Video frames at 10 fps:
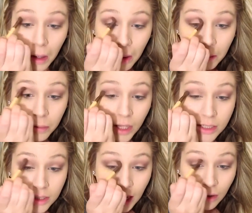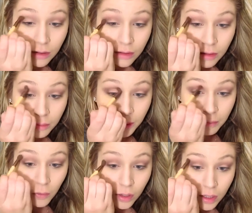and blend it out a little bit
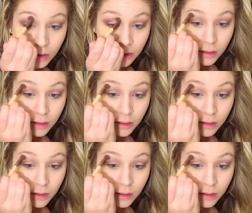more.